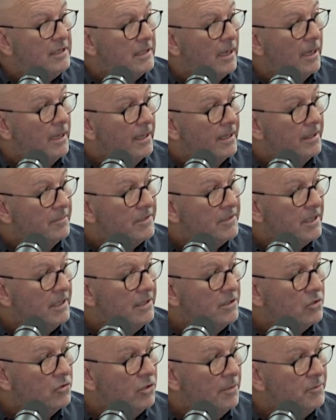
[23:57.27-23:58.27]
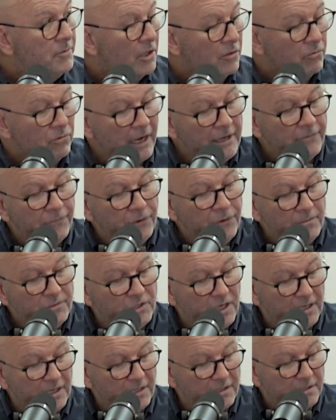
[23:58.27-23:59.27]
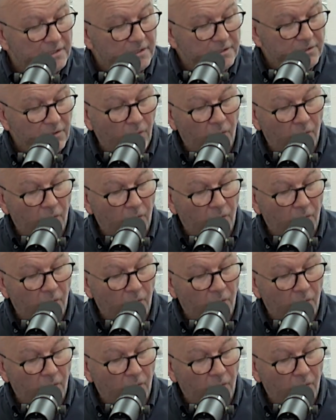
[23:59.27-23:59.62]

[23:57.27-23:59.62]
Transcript: times in Scripture, right from Genesis